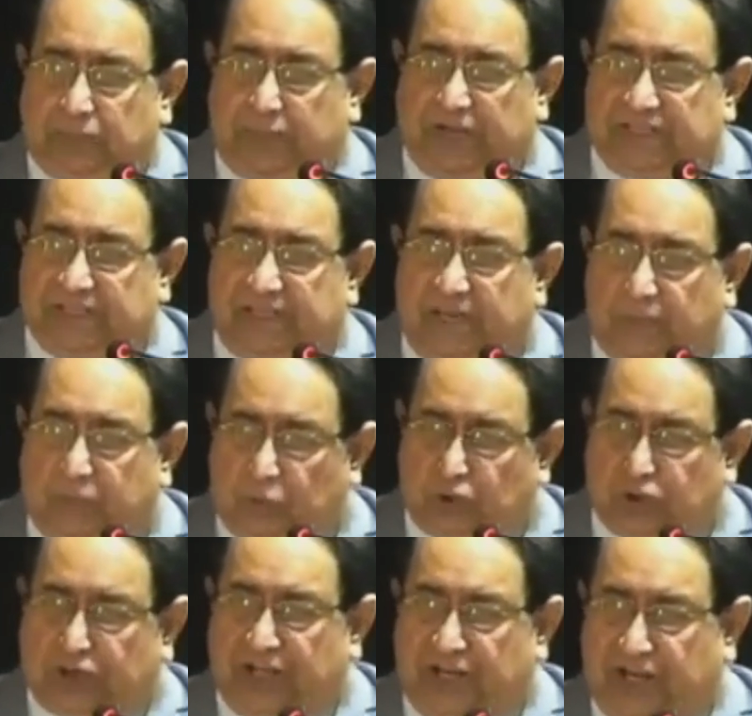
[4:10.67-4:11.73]
and he is presently
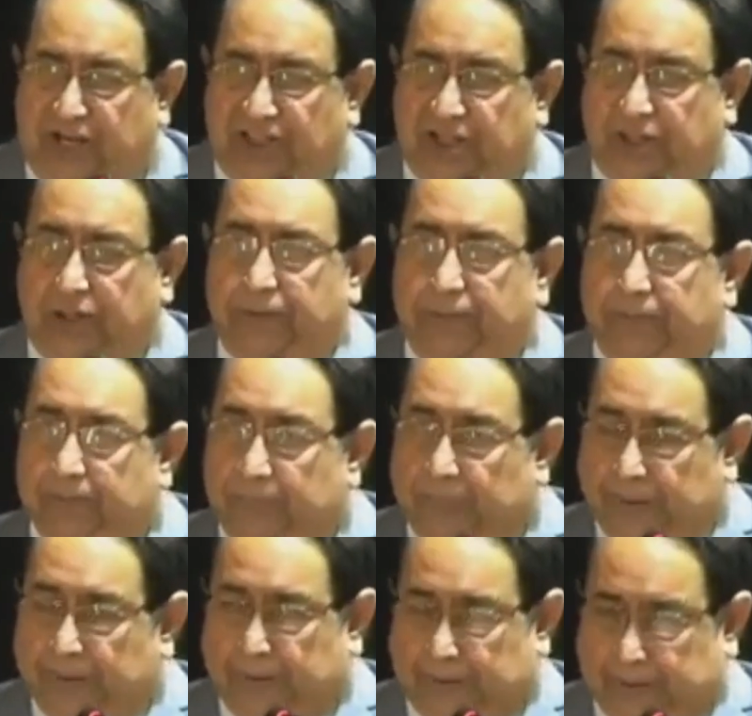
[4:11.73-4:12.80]
posted in London.
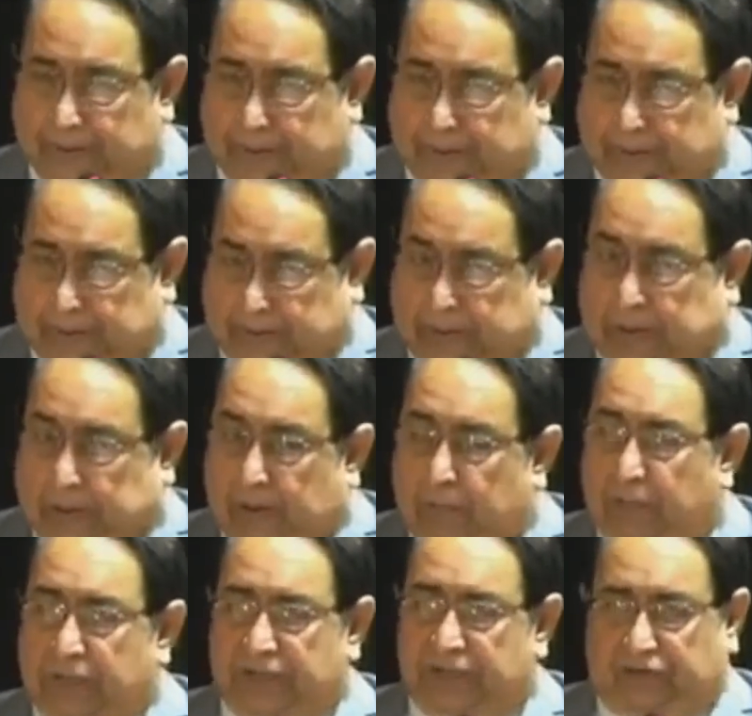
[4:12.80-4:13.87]

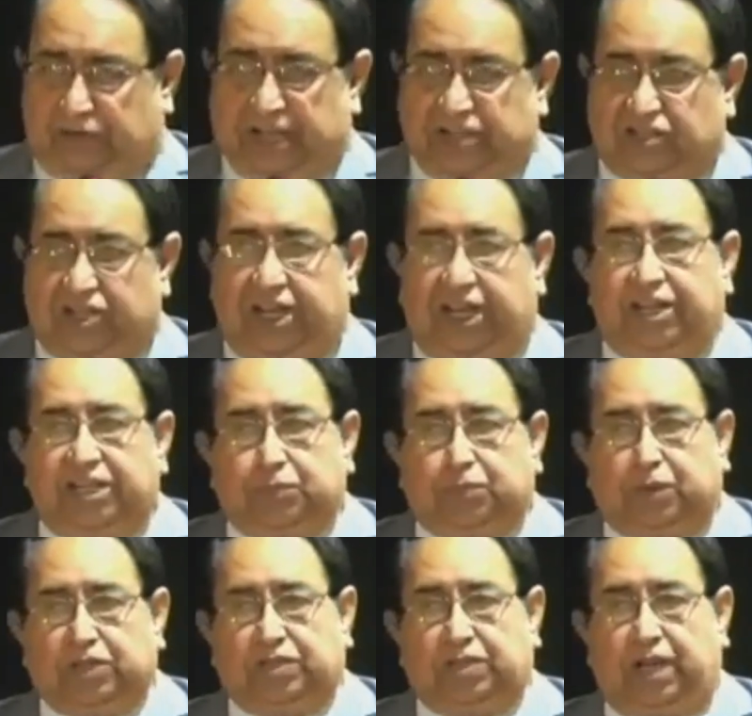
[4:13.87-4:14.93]
But the tragedy in
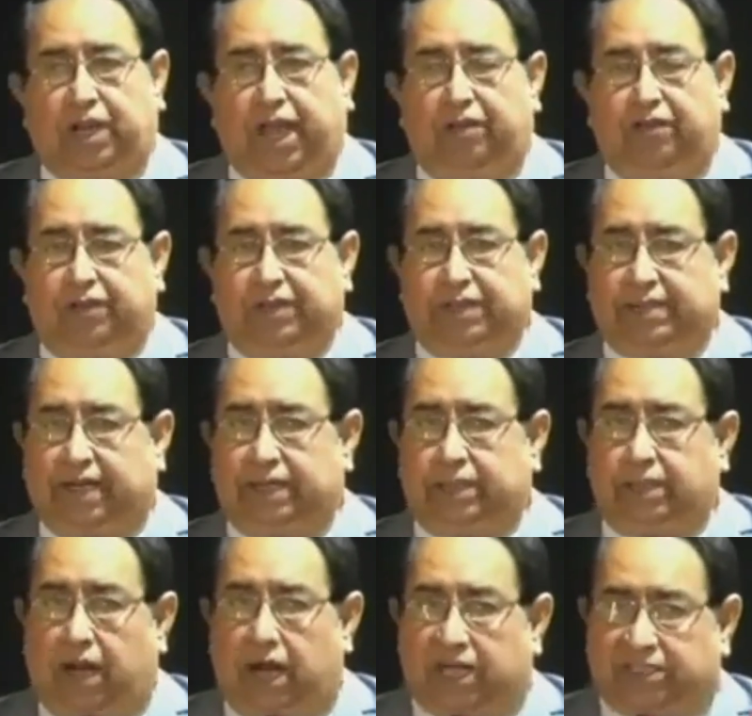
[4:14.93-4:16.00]
his personal life is
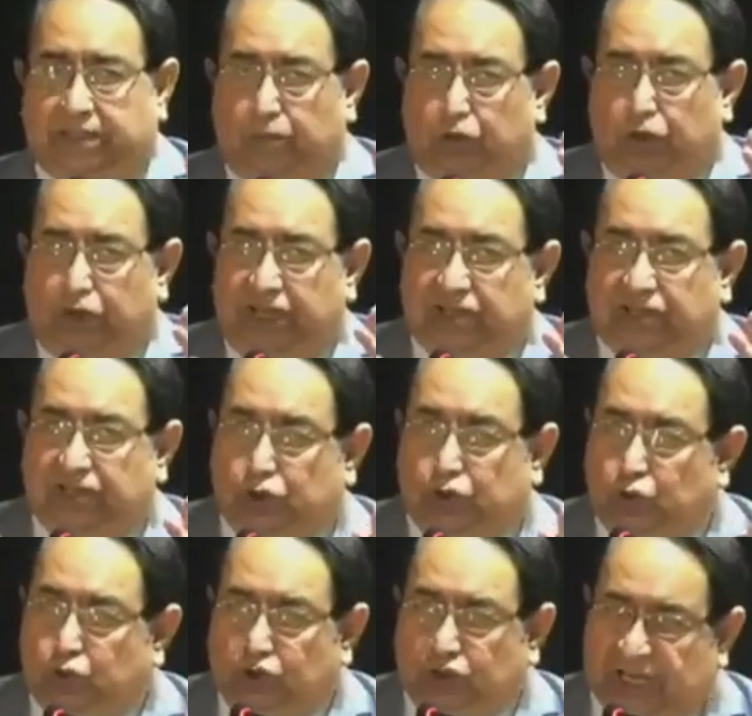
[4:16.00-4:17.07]
that Asim
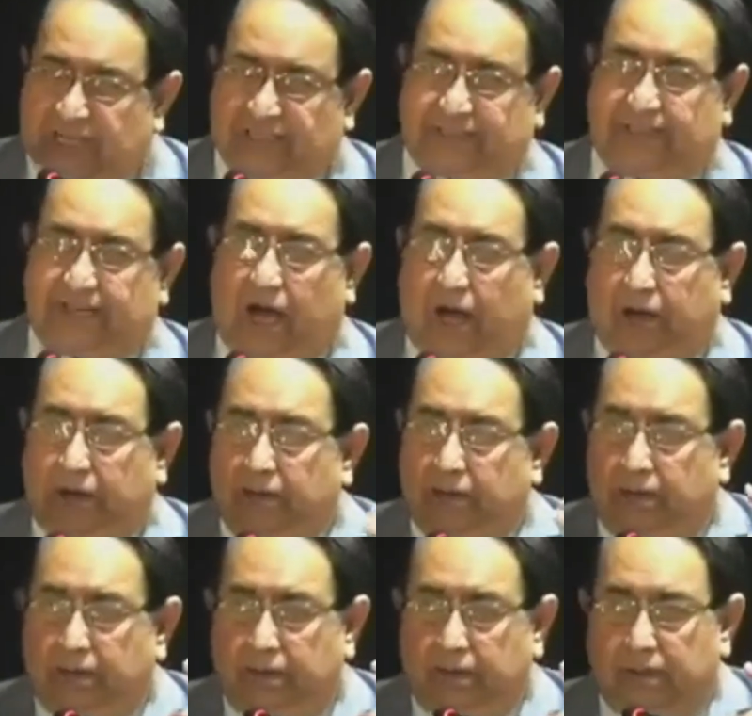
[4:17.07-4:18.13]
Munir's 2 sons
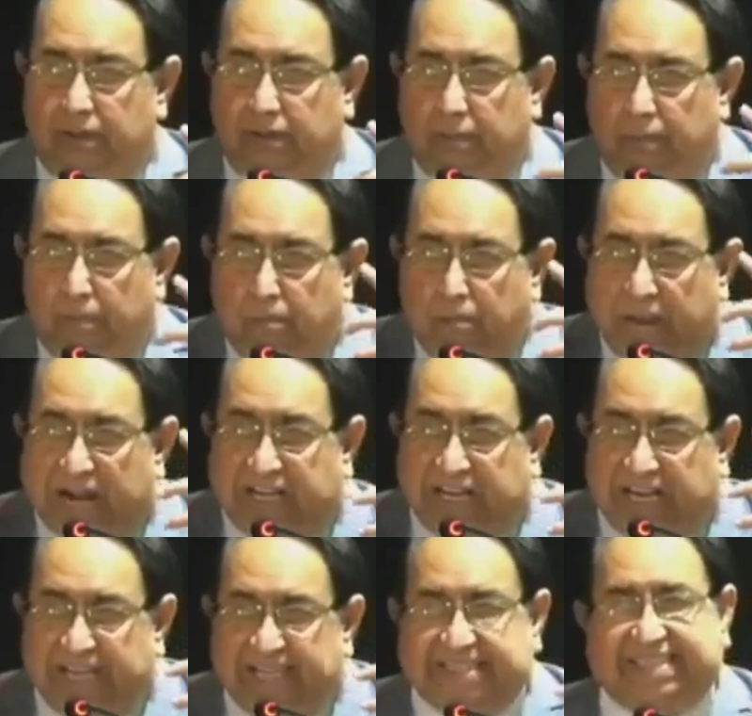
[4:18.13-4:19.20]
are
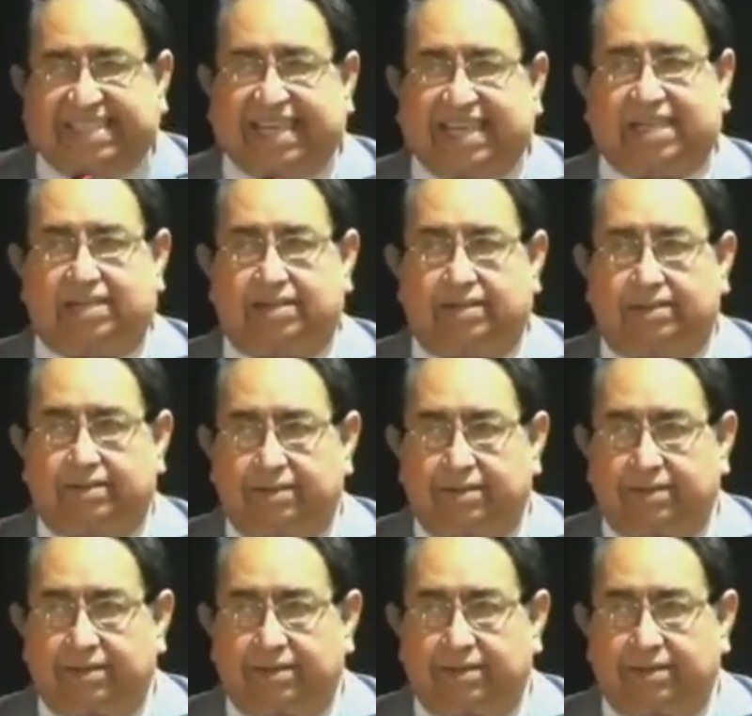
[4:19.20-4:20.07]
mentally sick.